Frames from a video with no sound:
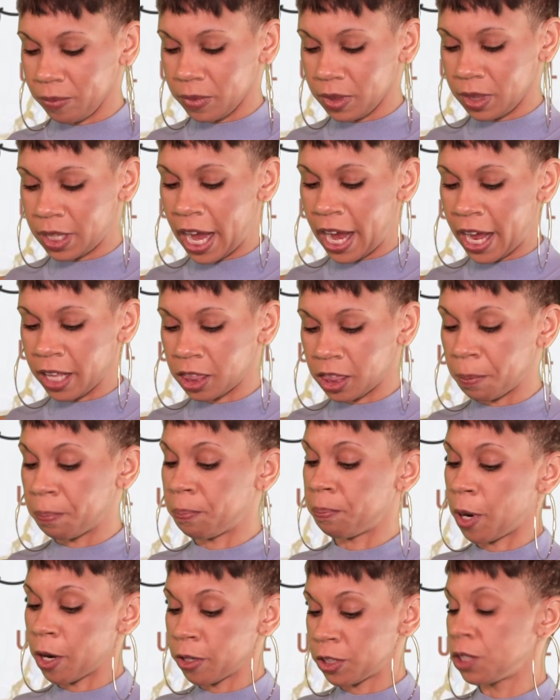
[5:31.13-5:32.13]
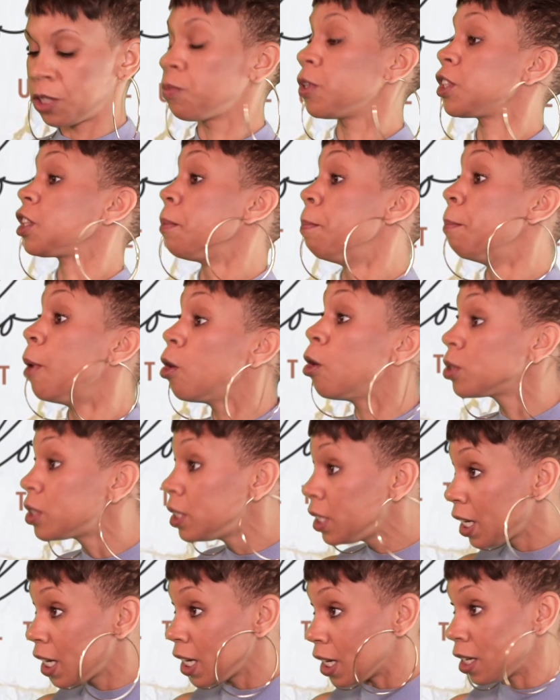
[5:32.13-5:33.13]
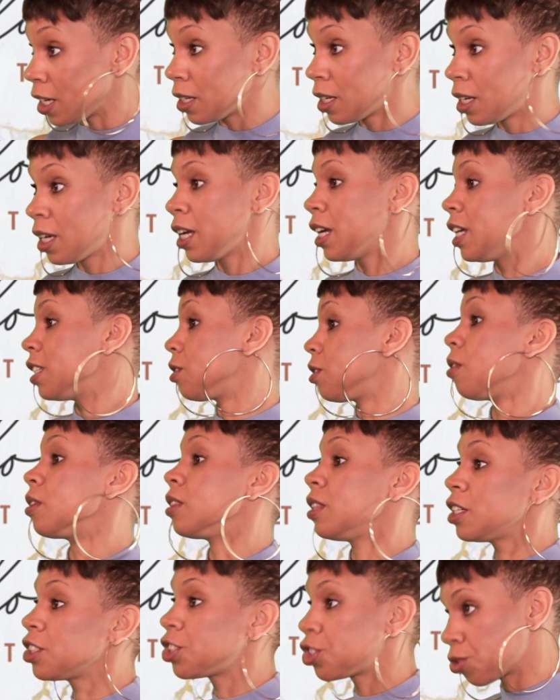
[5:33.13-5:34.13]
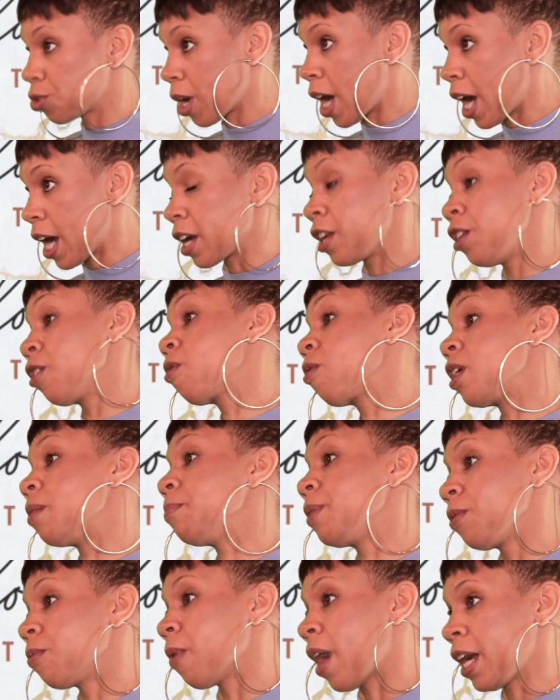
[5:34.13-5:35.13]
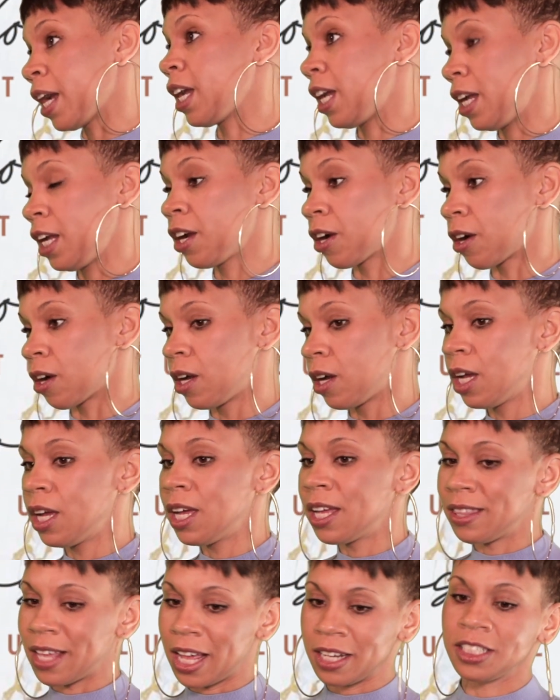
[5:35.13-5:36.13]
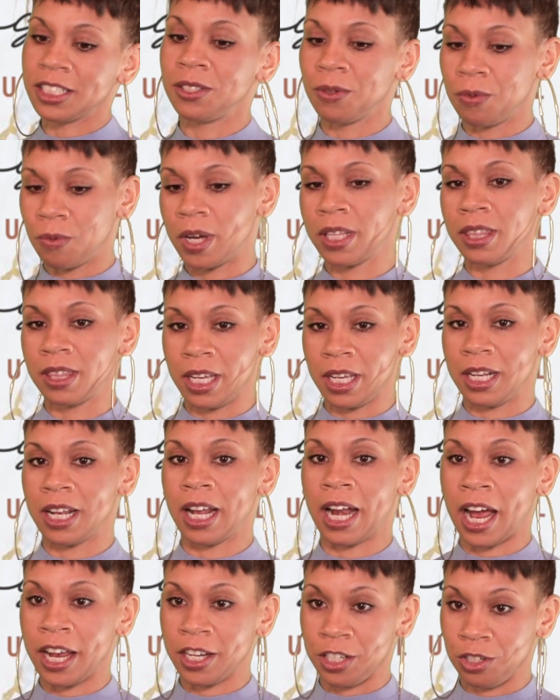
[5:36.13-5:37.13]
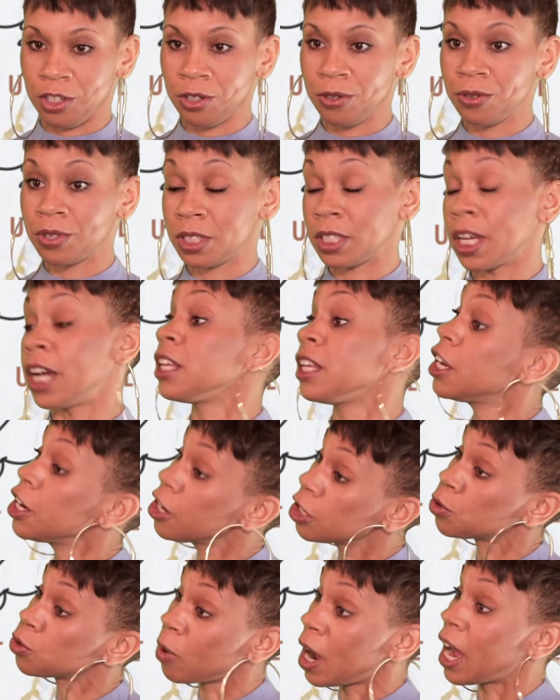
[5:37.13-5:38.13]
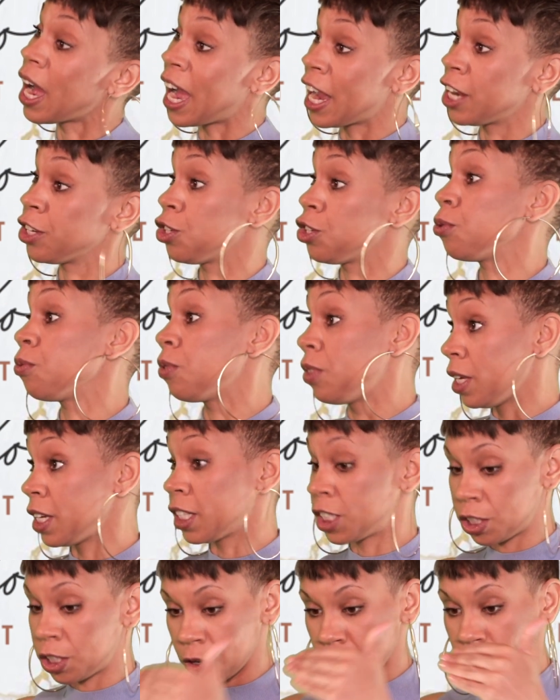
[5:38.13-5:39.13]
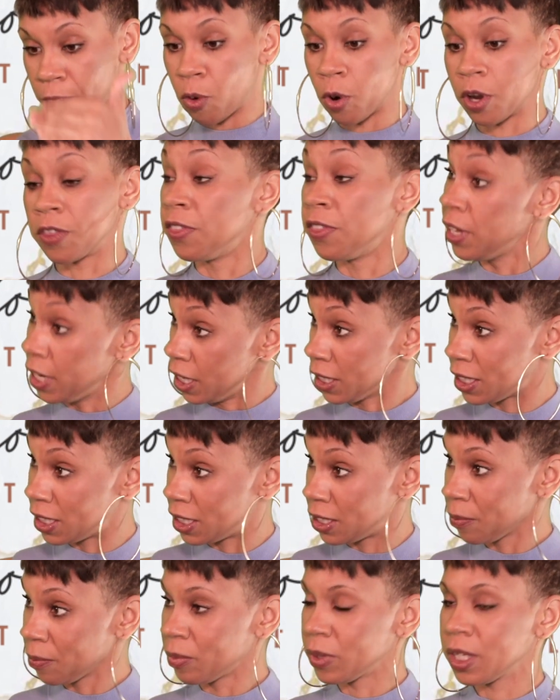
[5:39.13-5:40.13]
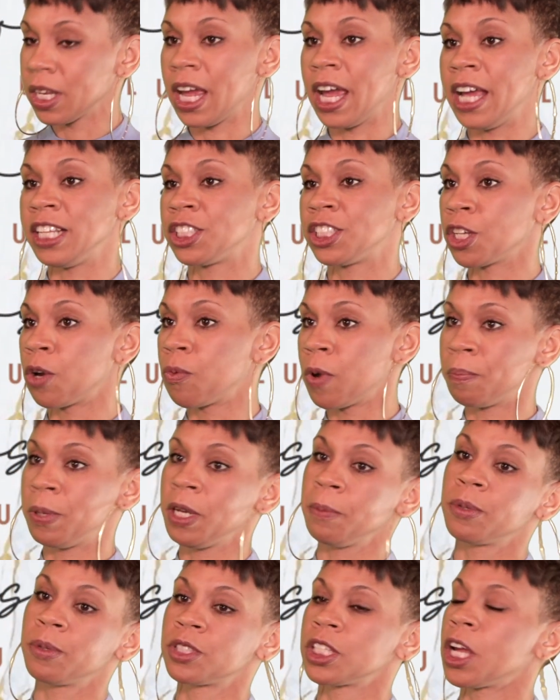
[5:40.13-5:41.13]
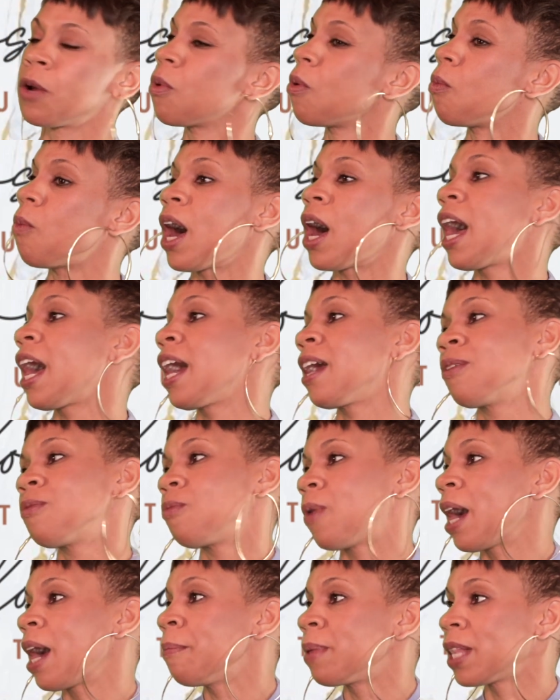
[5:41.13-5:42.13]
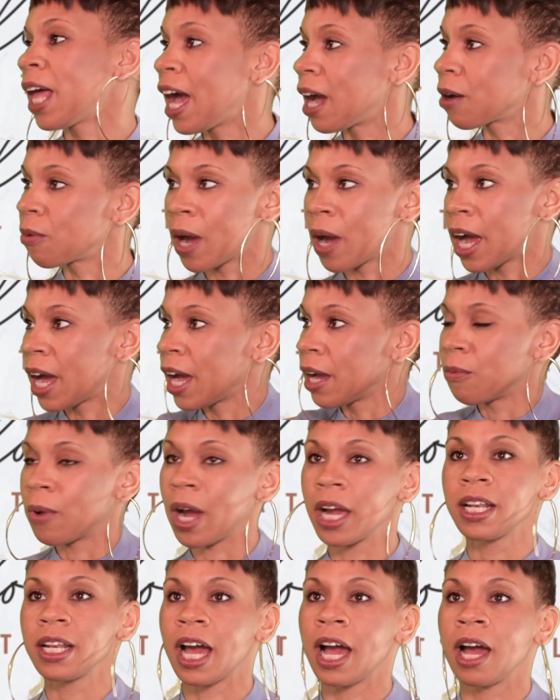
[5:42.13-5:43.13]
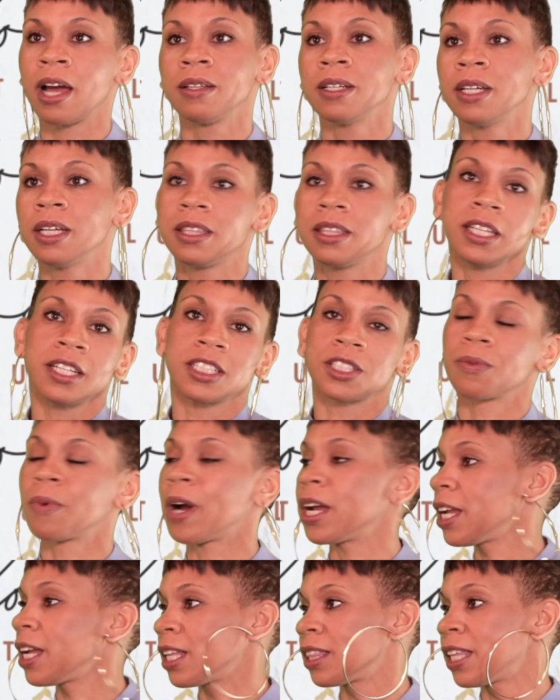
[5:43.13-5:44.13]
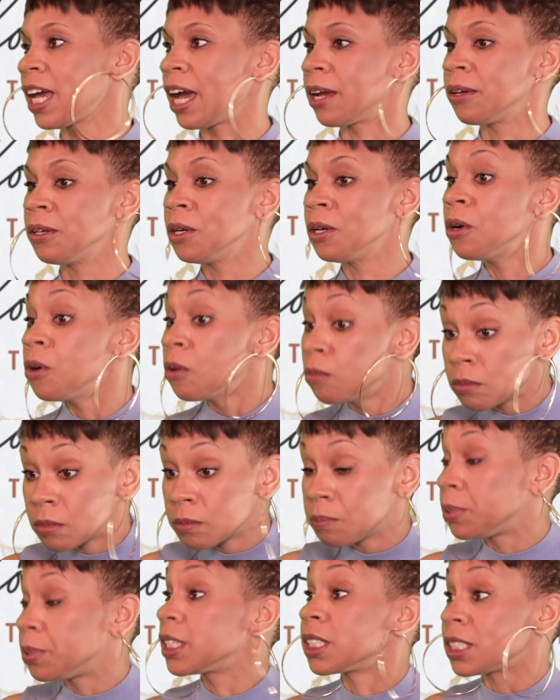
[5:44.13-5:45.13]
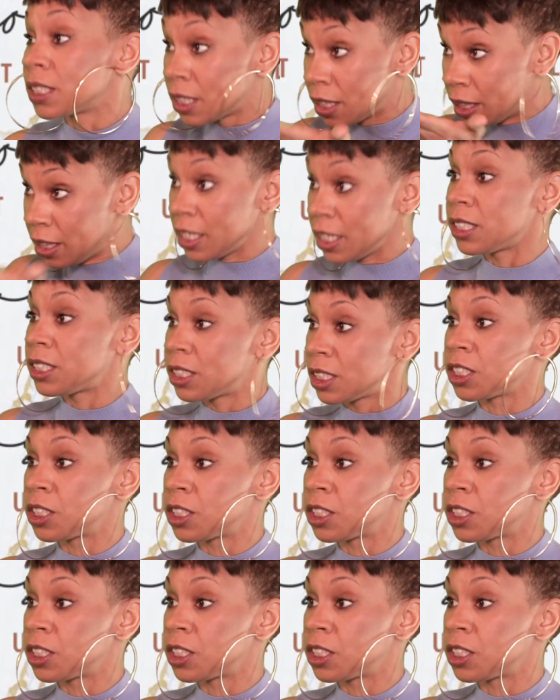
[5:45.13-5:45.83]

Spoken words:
that the person with the most need is on this track and they're going to be right here, that is the one thing that I use to say, here's why I do this for this. And so when people say, well, why black? Why not this or why not that? Because these